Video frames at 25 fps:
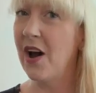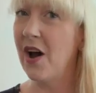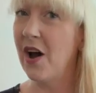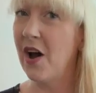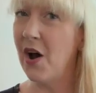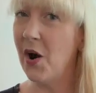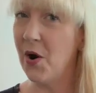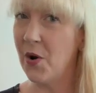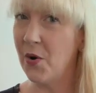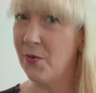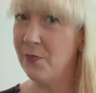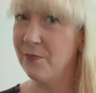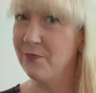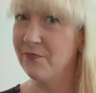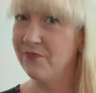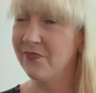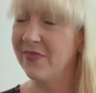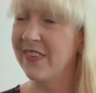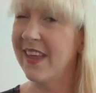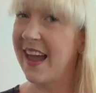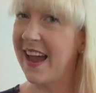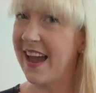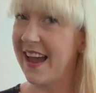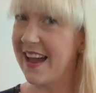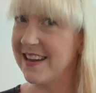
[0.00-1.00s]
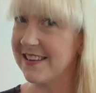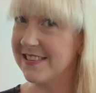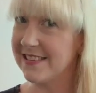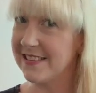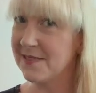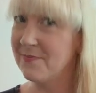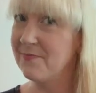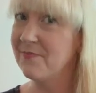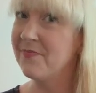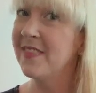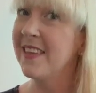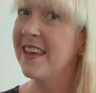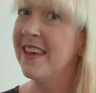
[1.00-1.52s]
Oh, and
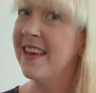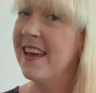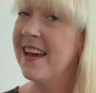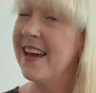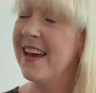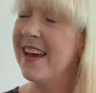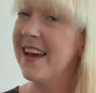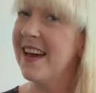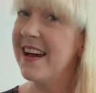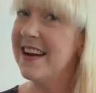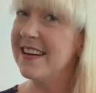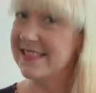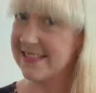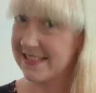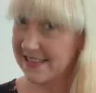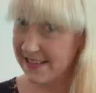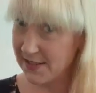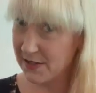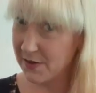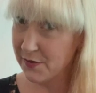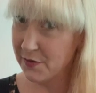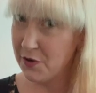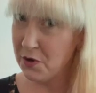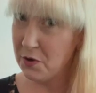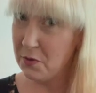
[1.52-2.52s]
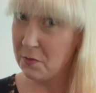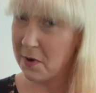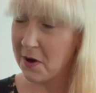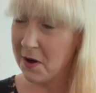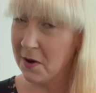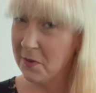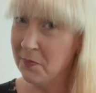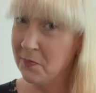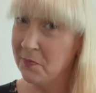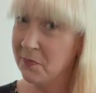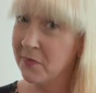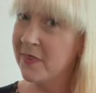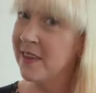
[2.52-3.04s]
a sense of
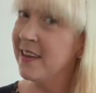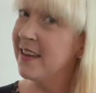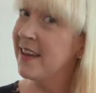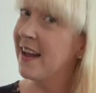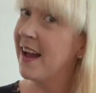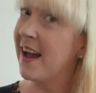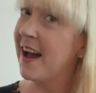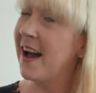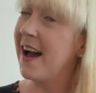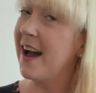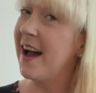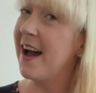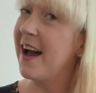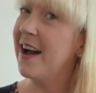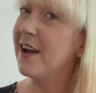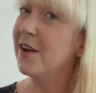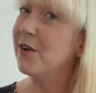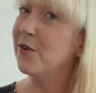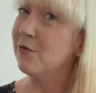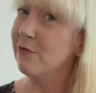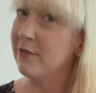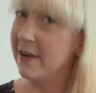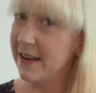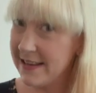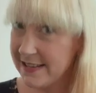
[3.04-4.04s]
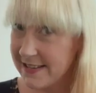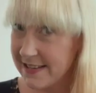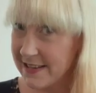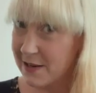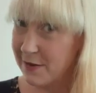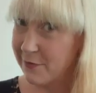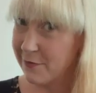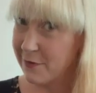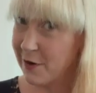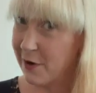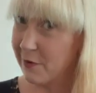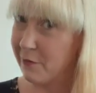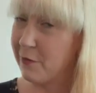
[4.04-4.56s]
humour, a great deal
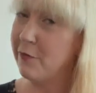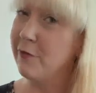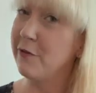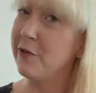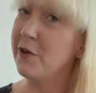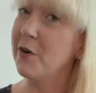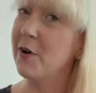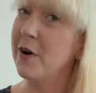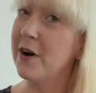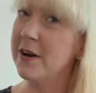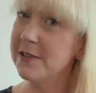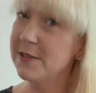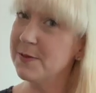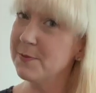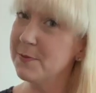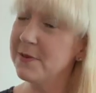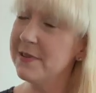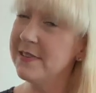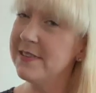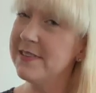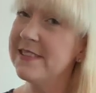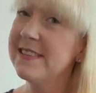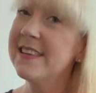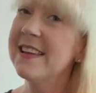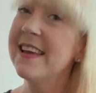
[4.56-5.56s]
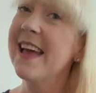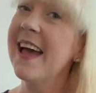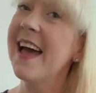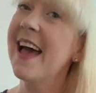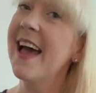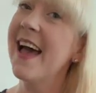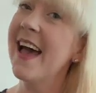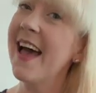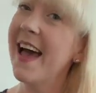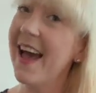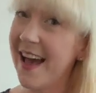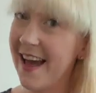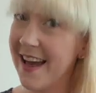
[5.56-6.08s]
of love for your husband,
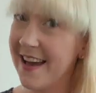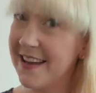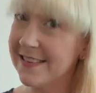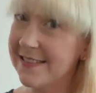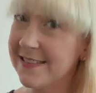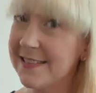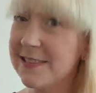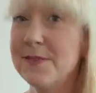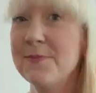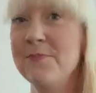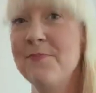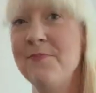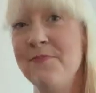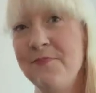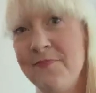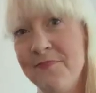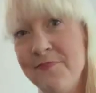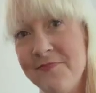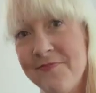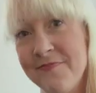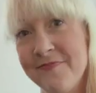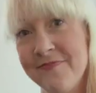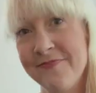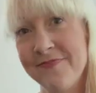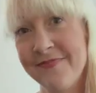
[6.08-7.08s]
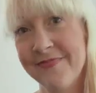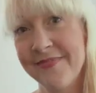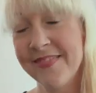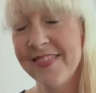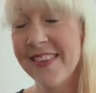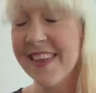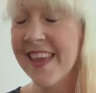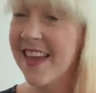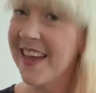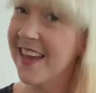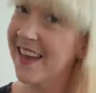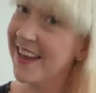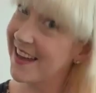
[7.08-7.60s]
and
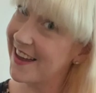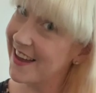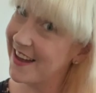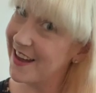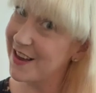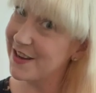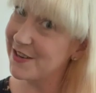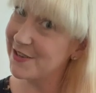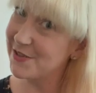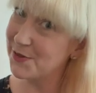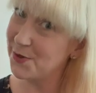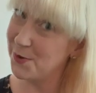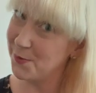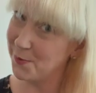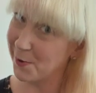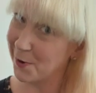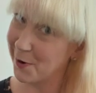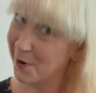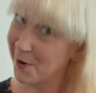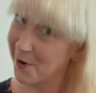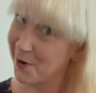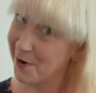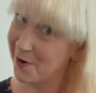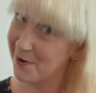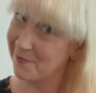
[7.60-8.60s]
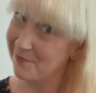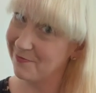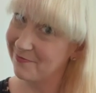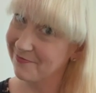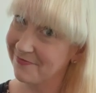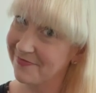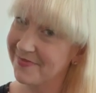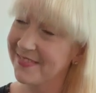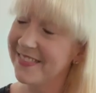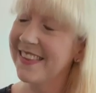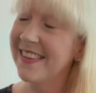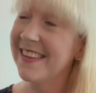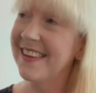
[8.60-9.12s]
a supercar.
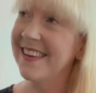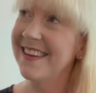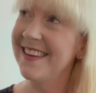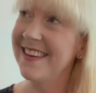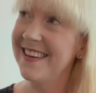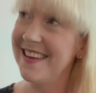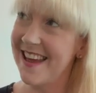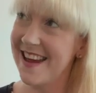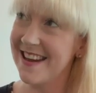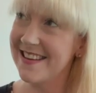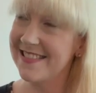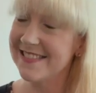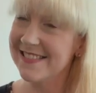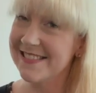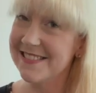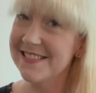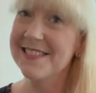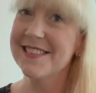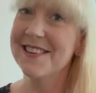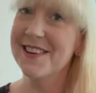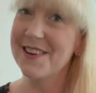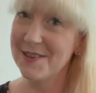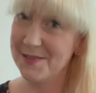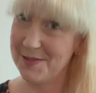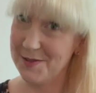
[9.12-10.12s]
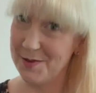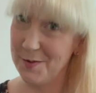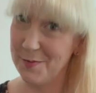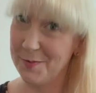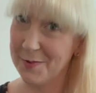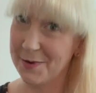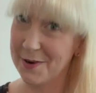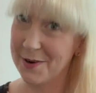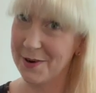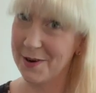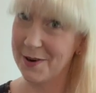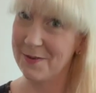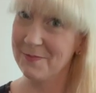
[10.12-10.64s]
Yes, a
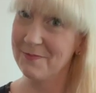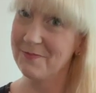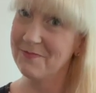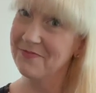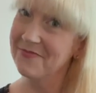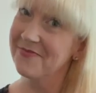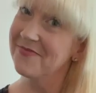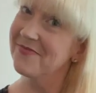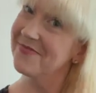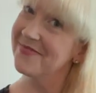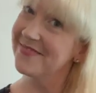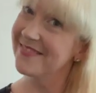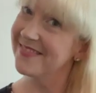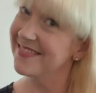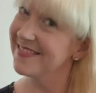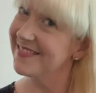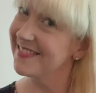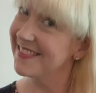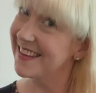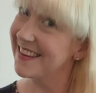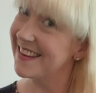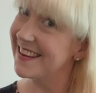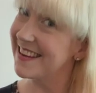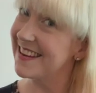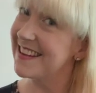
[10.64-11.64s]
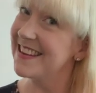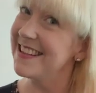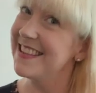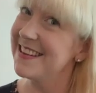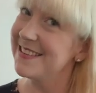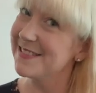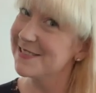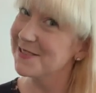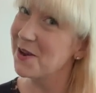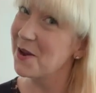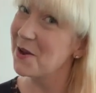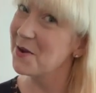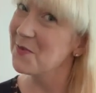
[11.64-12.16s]
supercar.
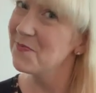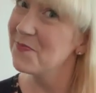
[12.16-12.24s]
Let's go.